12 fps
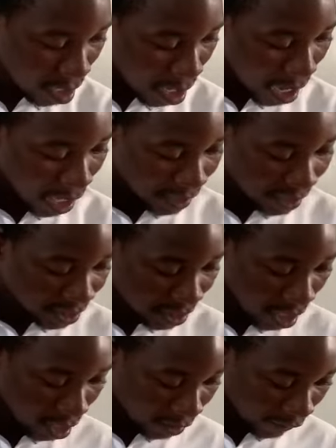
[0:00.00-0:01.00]

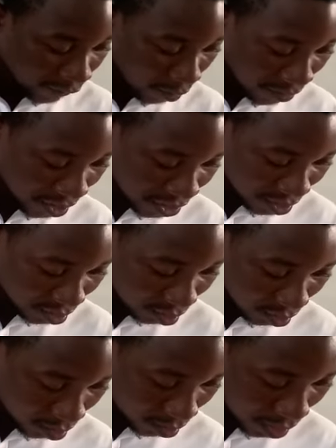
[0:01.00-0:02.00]
Additional information.
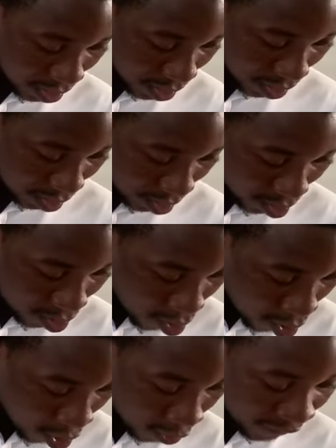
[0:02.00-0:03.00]
A.
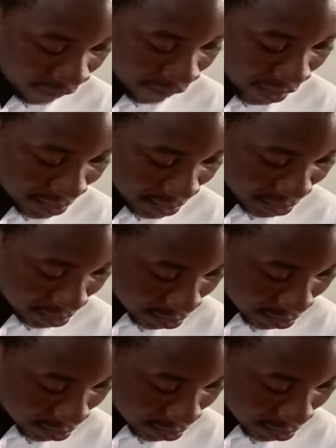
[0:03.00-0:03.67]
On 1st